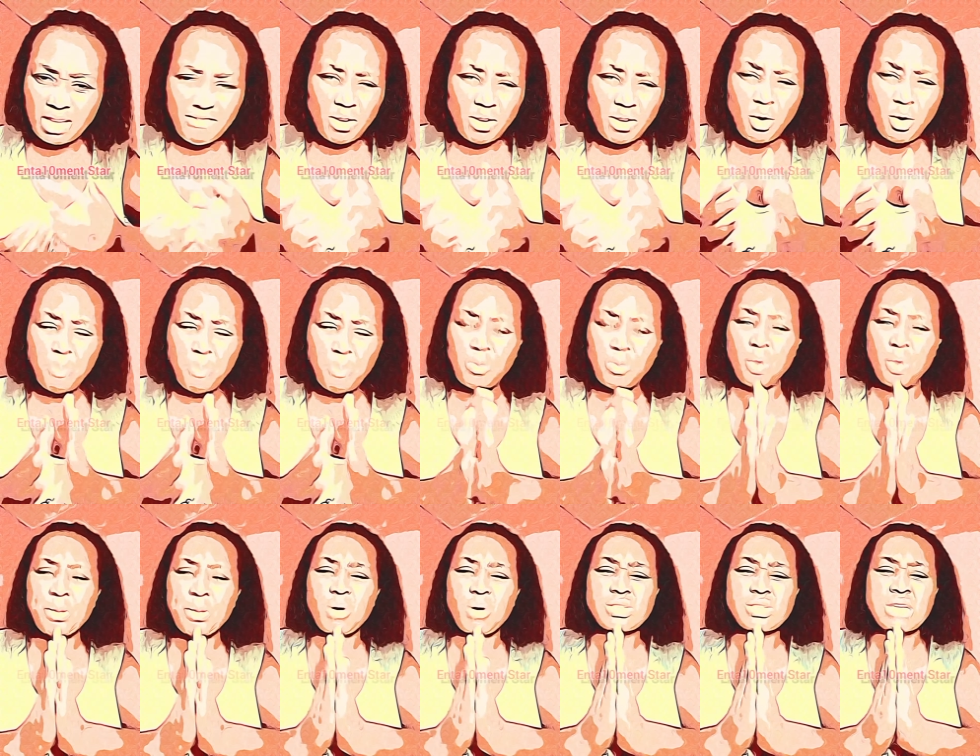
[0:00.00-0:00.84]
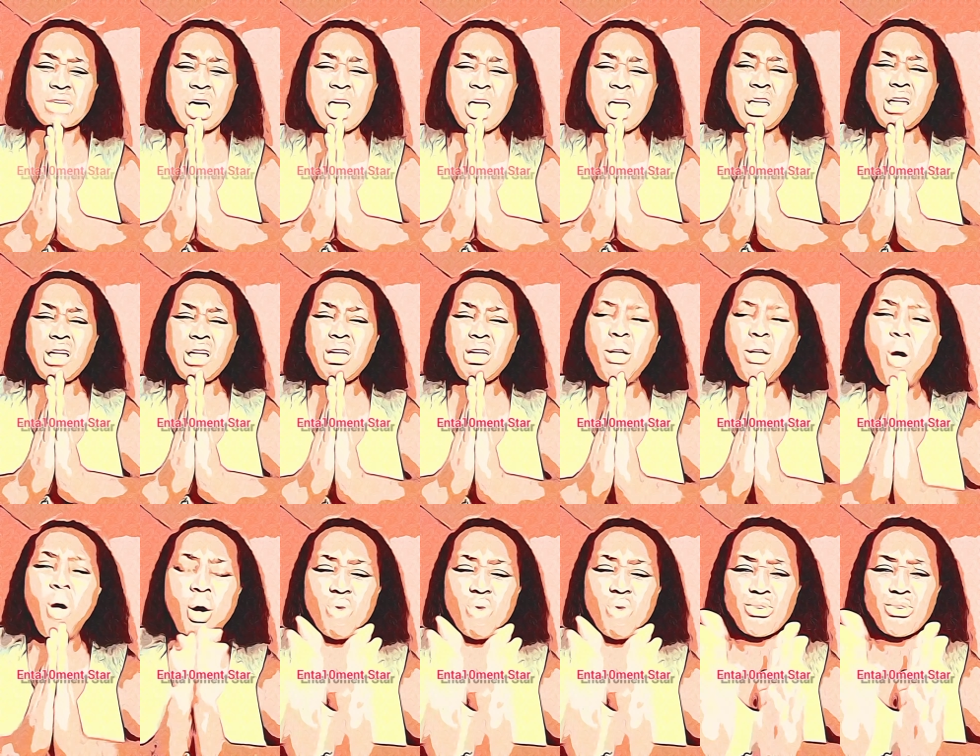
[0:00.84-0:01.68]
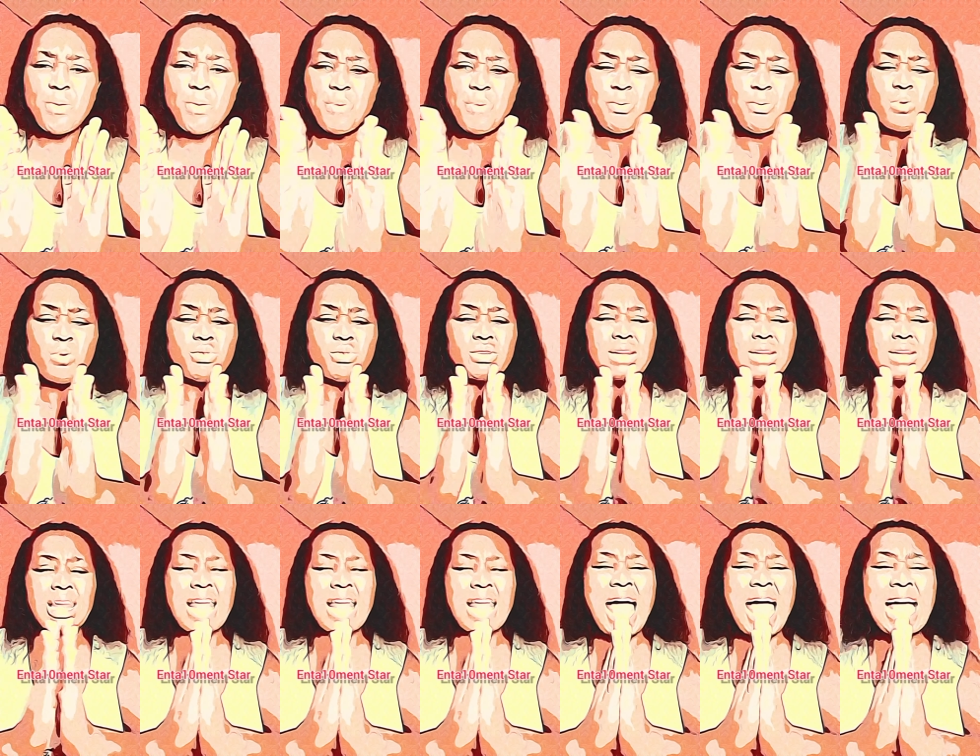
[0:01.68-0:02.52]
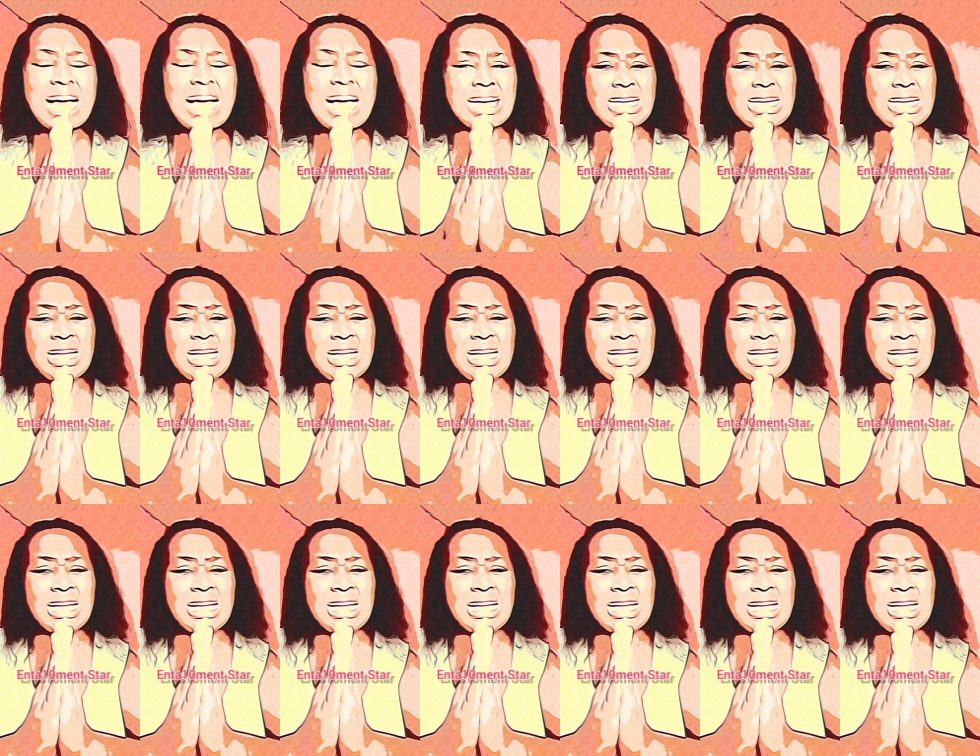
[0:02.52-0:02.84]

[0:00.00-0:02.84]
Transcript: love, you people lack love.